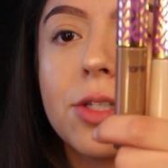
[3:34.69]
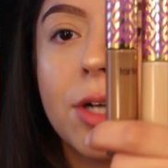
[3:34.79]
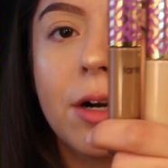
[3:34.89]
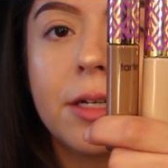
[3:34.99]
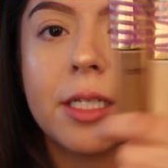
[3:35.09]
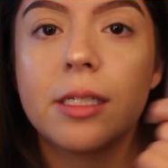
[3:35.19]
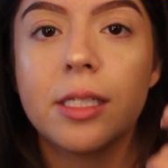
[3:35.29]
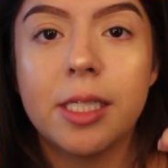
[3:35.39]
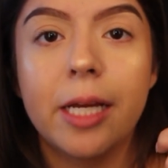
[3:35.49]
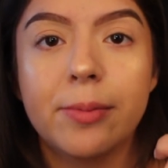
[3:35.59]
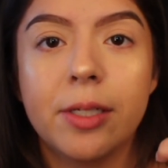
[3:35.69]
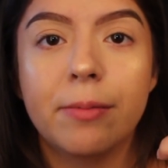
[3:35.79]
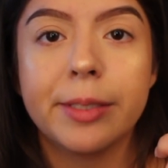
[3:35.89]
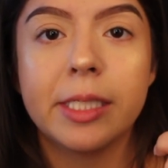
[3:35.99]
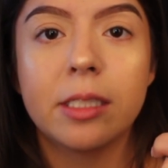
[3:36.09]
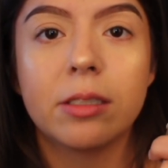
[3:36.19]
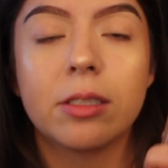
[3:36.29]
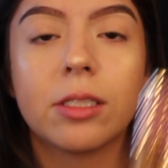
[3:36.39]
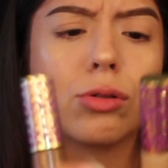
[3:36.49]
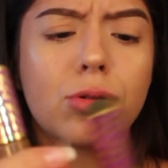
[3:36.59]
Tarte Tape Shape
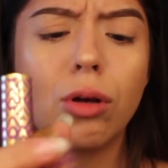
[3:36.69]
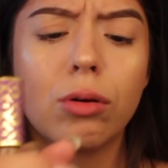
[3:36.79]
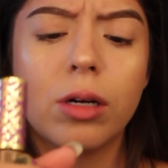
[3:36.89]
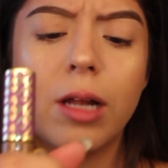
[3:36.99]
Concealers. So good.